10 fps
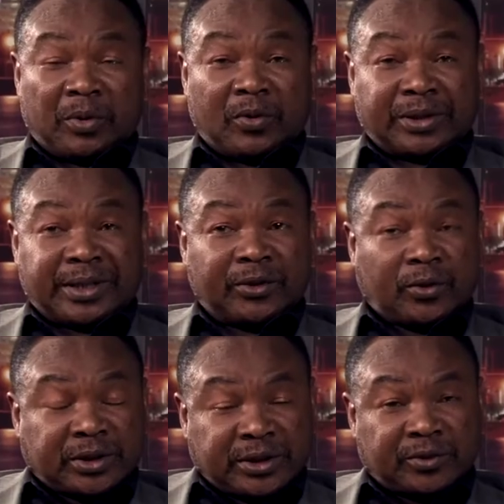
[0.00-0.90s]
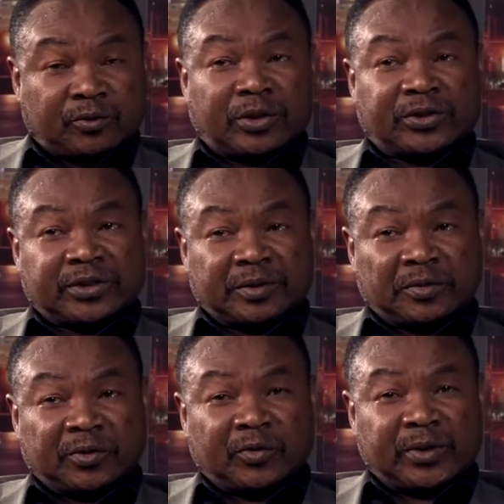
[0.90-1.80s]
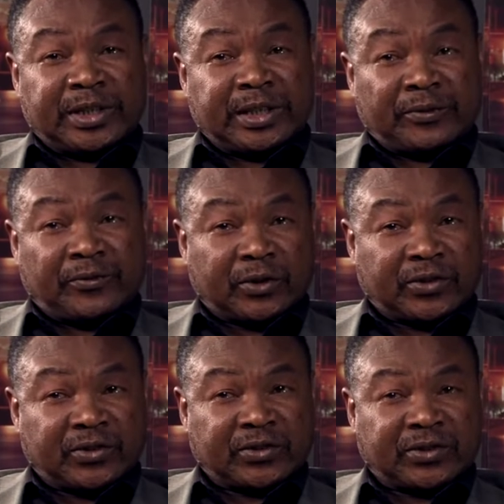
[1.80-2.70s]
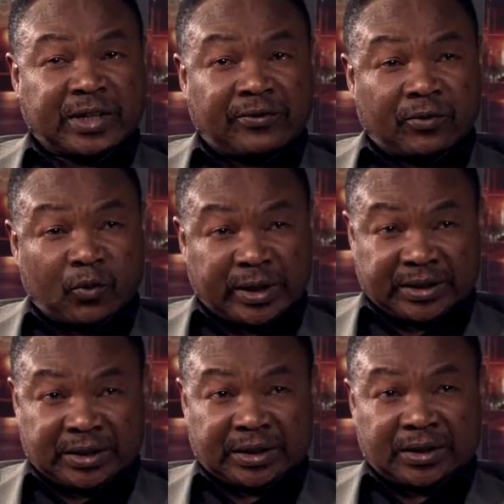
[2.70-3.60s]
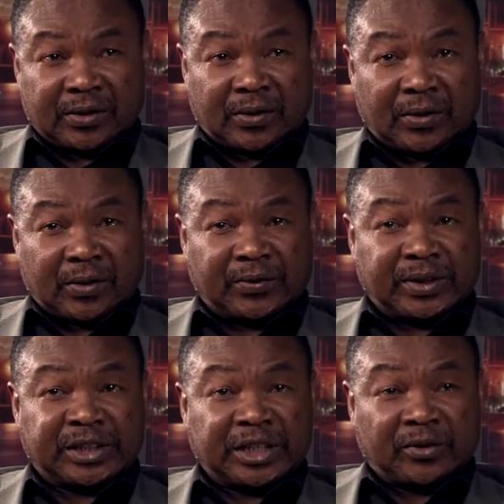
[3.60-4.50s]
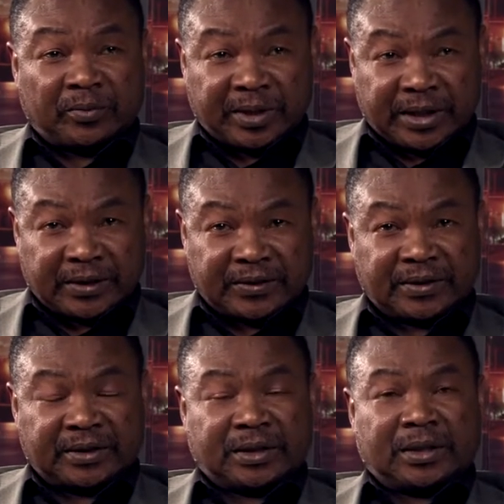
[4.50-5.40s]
But what I noticed was within the first 7 weeks of the chain of prayers,